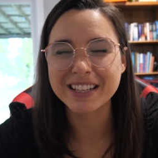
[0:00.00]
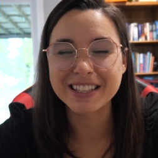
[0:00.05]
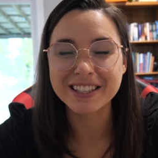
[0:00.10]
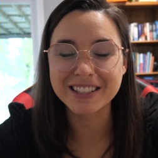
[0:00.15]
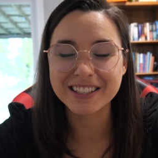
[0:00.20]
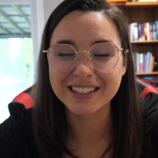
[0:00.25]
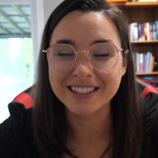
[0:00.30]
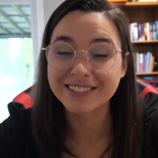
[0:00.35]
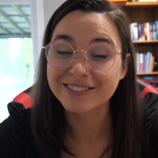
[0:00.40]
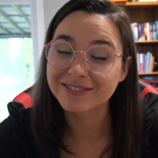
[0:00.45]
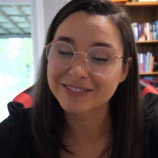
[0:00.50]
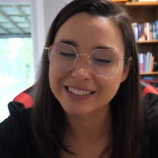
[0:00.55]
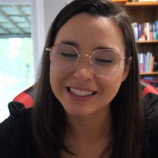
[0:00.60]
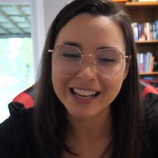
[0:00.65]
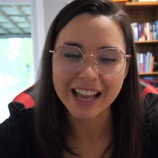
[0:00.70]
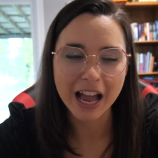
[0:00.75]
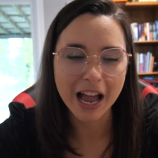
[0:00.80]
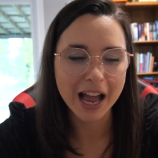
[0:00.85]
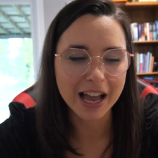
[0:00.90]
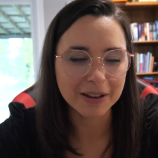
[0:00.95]
It's,
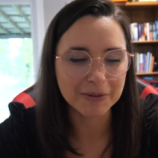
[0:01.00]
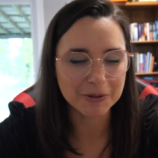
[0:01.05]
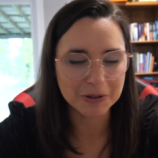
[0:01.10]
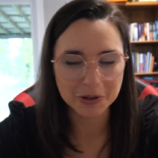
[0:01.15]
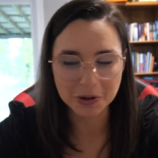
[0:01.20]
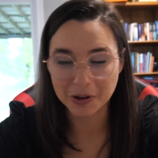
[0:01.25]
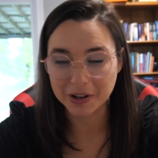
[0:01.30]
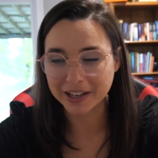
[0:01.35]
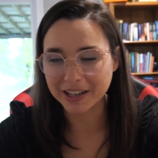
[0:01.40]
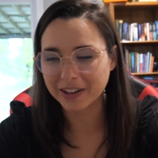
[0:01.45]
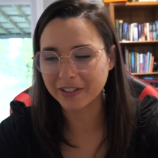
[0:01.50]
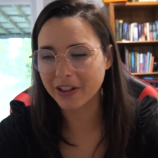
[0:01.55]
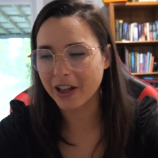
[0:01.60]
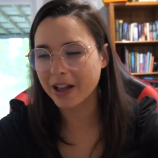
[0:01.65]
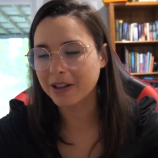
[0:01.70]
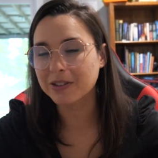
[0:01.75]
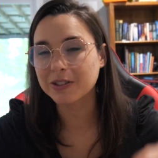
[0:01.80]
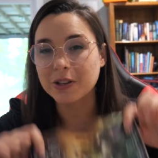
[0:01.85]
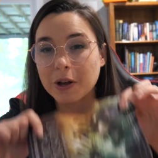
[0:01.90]
I'm enjoying it a lot.